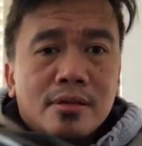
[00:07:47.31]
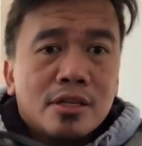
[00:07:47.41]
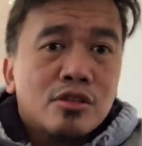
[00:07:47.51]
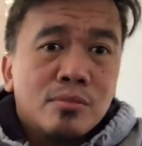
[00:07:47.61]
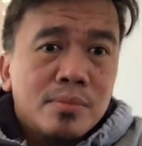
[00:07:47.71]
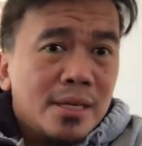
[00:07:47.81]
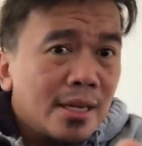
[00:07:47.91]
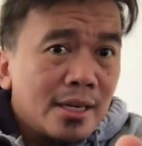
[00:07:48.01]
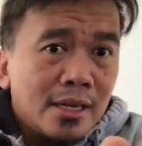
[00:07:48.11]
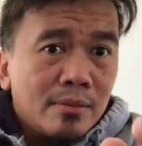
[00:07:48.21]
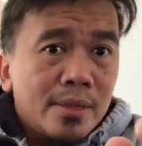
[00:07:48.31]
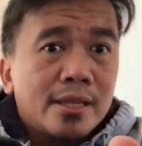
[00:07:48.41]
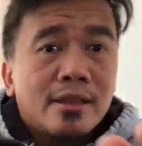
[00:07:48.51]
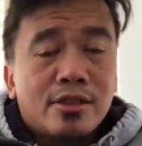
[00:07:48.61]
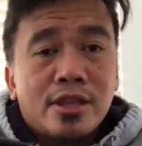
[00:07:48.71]
It could be a little
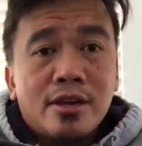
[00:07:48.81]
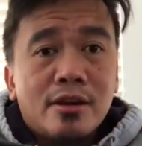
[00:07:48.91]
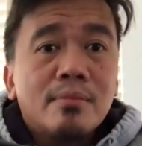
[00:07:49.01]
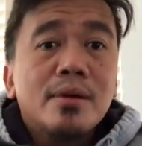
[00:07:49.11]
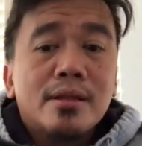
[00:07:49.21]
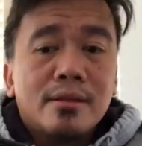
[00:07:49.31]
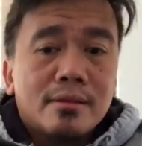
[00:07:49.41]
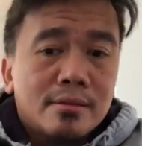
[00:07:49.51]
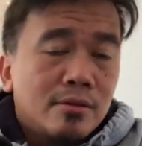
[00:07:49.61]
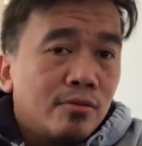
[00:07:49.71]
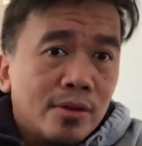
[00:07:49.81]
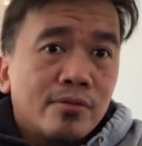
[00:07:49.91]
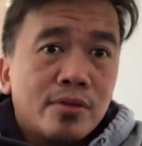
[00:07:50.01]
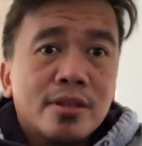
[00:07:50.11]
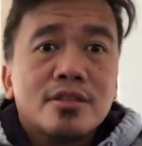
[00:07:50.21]
bit thinner, but
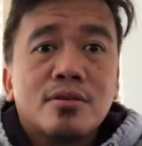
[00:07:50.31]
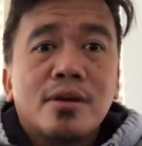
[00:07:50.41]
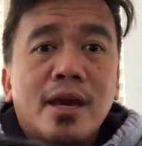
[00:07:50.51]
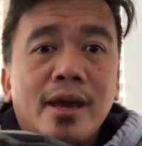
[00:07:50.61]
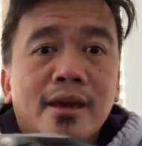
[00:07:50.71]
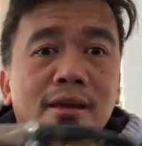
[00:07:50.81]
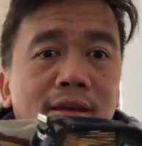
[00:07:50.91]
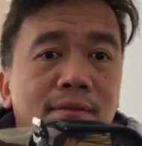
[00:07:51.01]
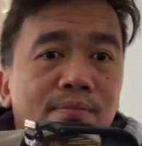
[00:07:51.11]
1/4 is okay.